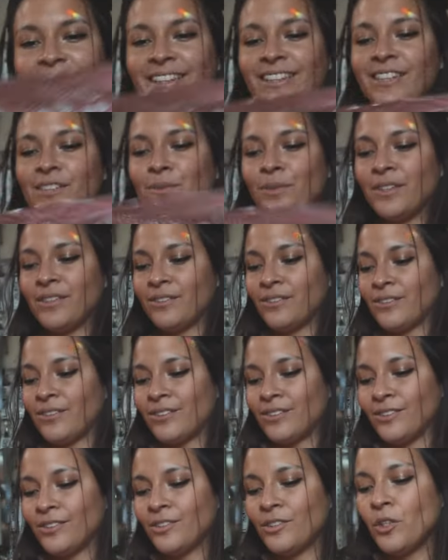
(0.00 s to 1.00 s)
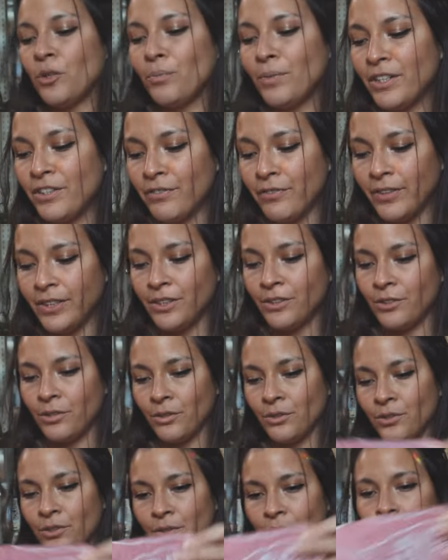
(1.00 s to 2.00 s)
and this was so much fun
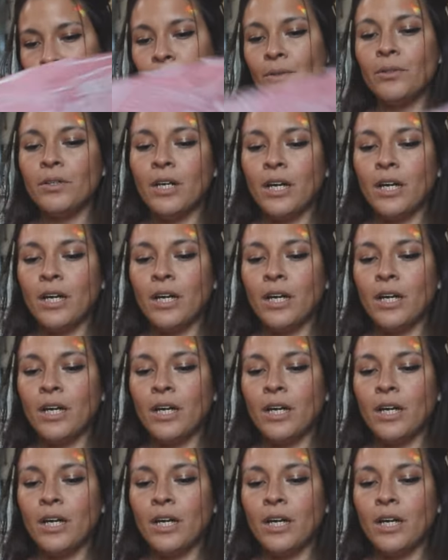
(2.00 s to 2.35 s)
to do.